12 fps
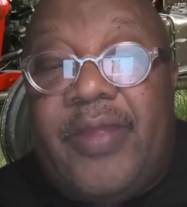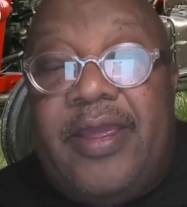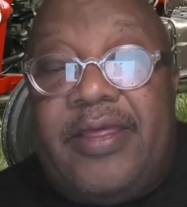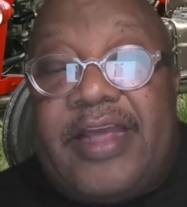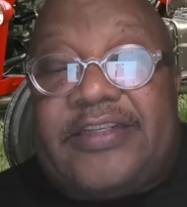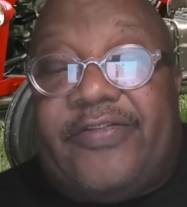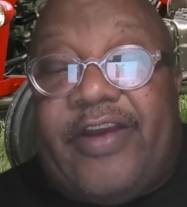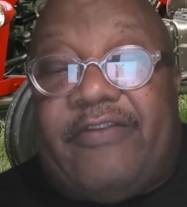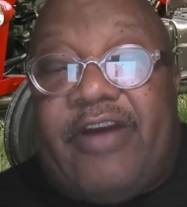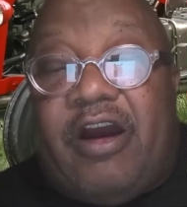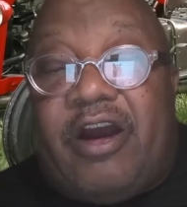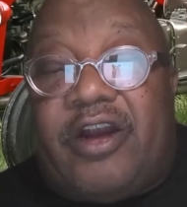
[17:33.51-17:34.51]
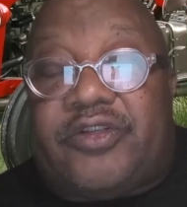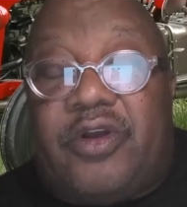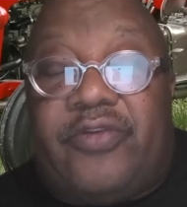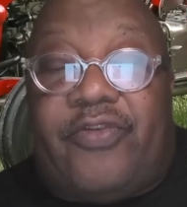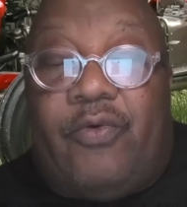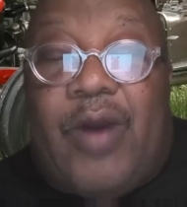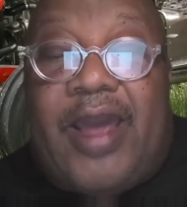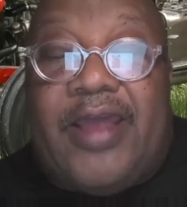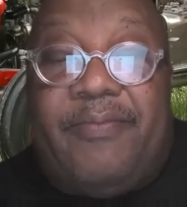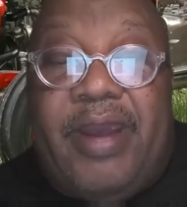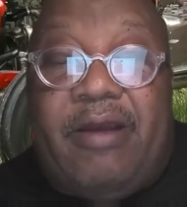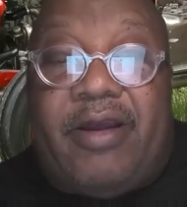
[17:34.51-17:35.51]
That's a very hard truth for white
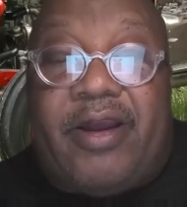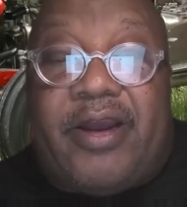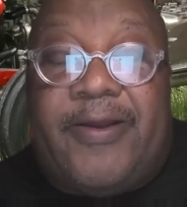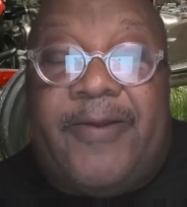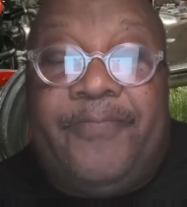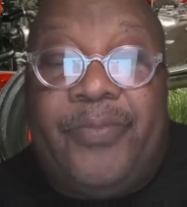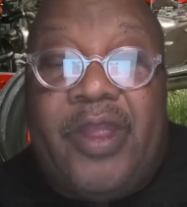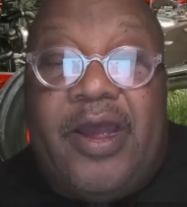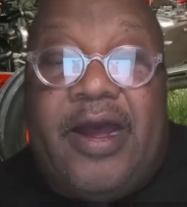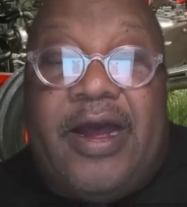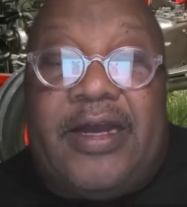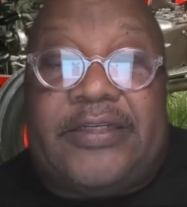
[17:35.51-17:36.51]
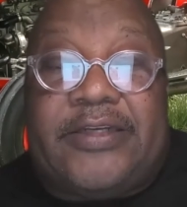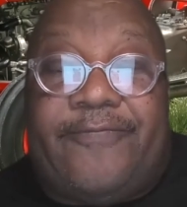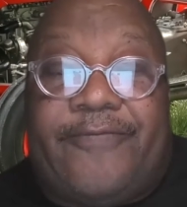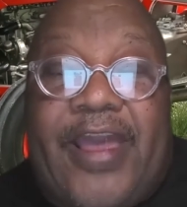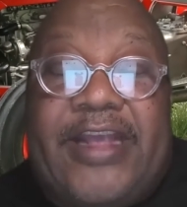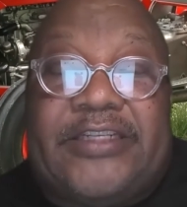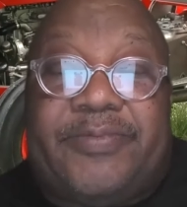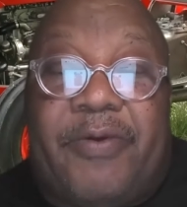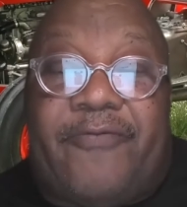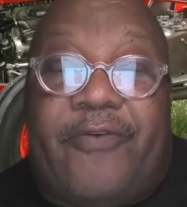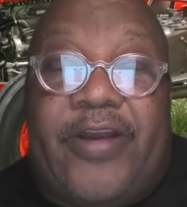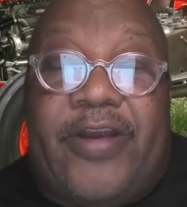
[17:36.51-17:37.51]
America to face,
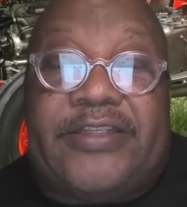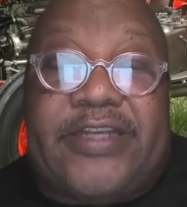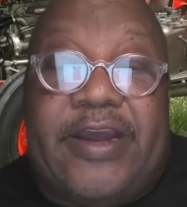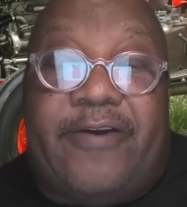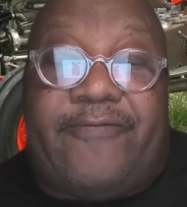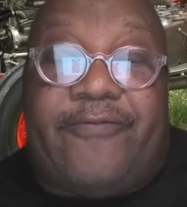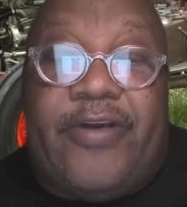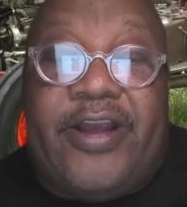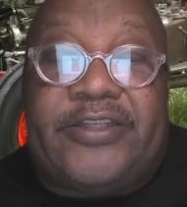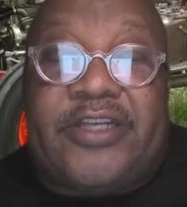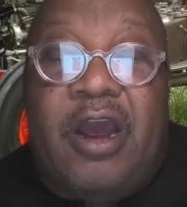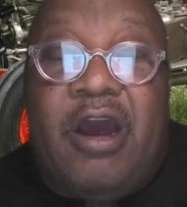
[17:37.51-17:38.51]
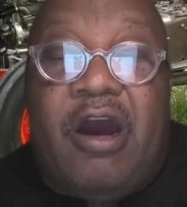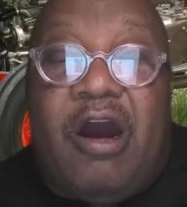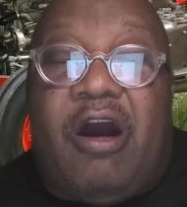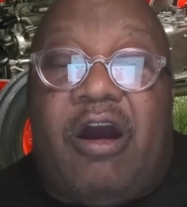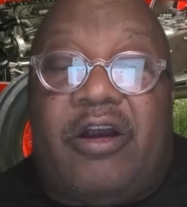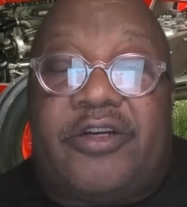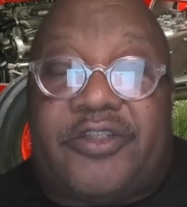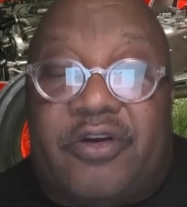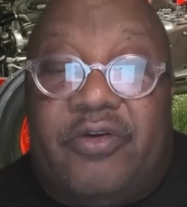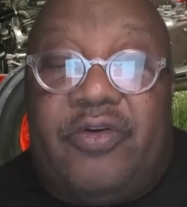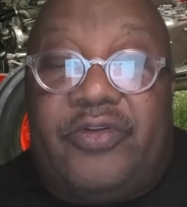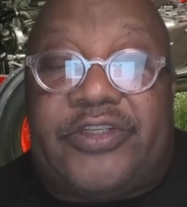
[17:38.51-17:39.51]
but friends tell friends hard
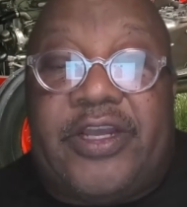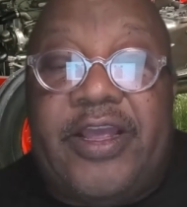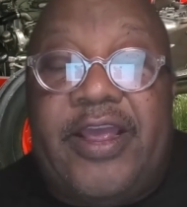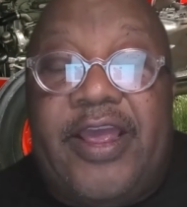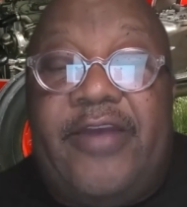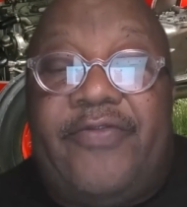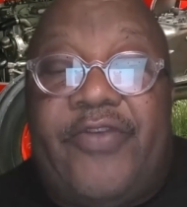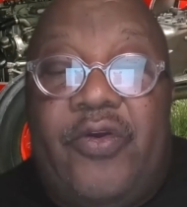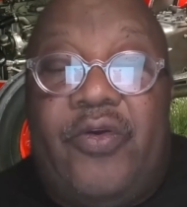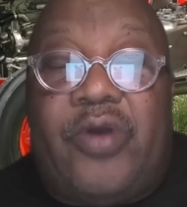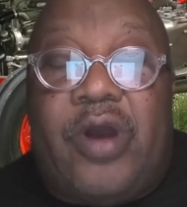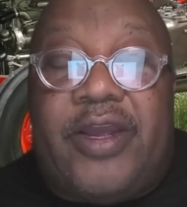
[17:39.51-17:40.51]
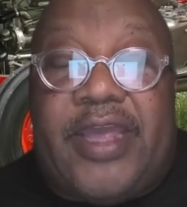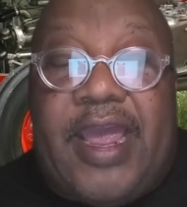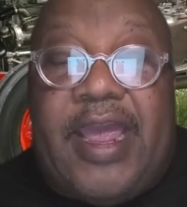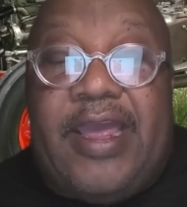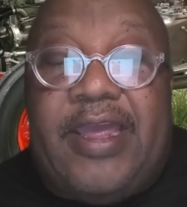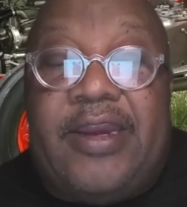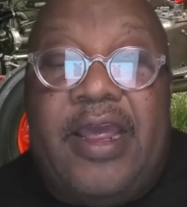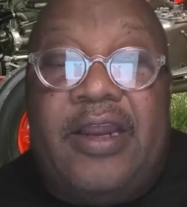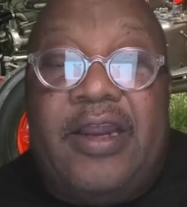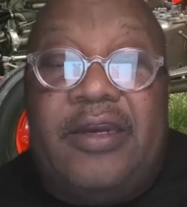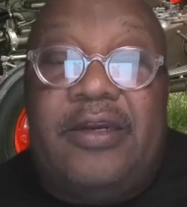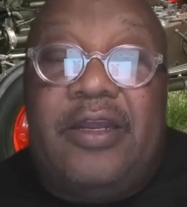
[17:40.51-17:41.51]
truths. If you, again,
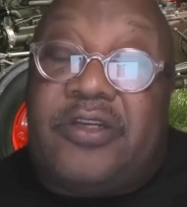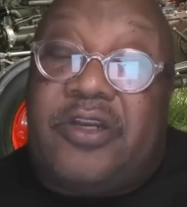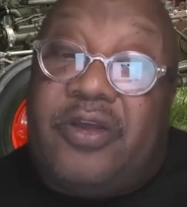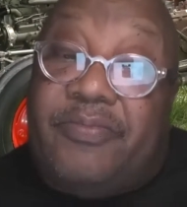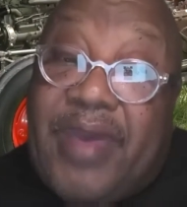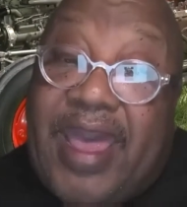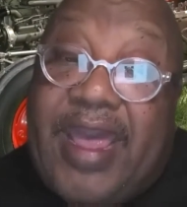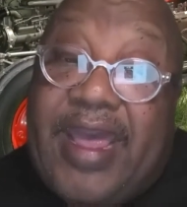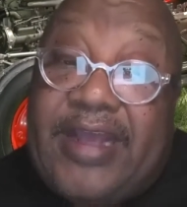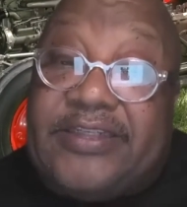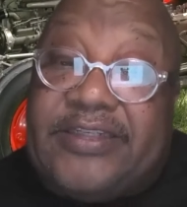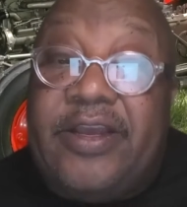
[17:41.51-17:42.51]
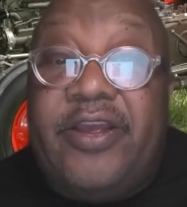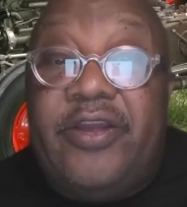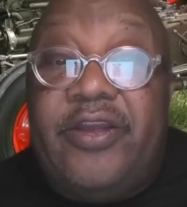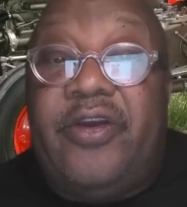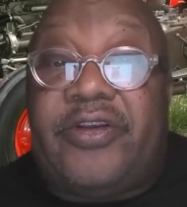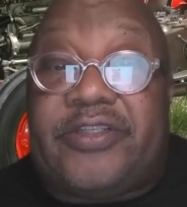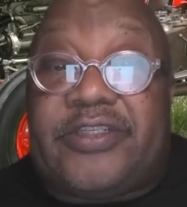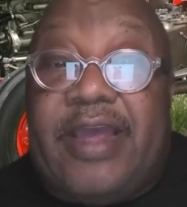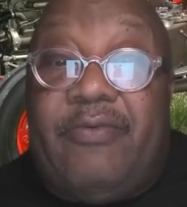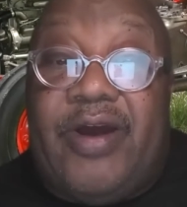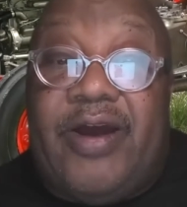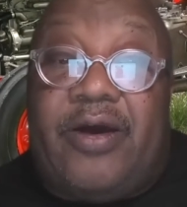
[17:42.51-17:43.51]
look to the past, you can say,
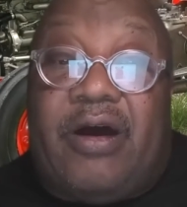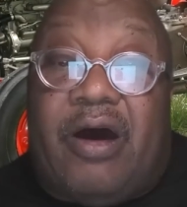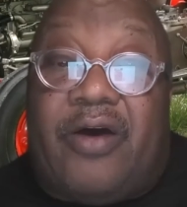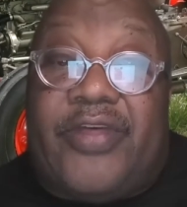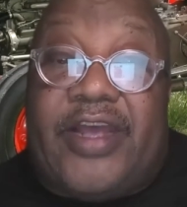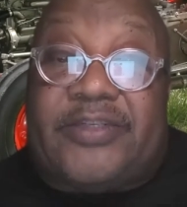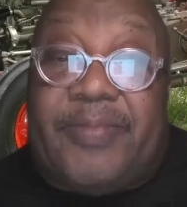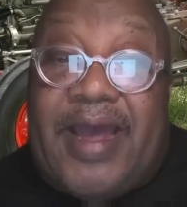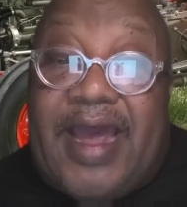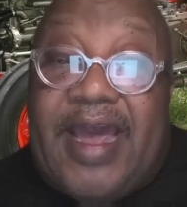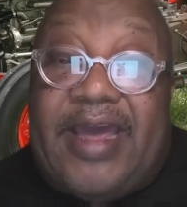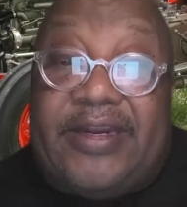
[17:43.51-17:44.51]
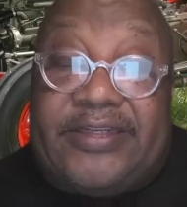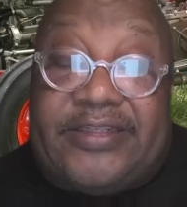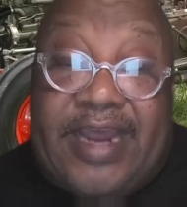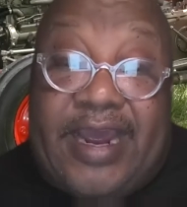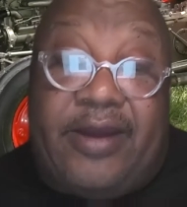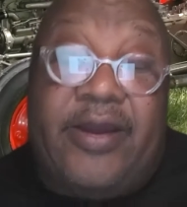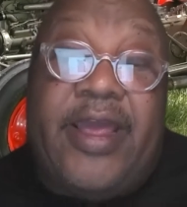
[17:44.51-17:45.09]
well, all that's behind us now.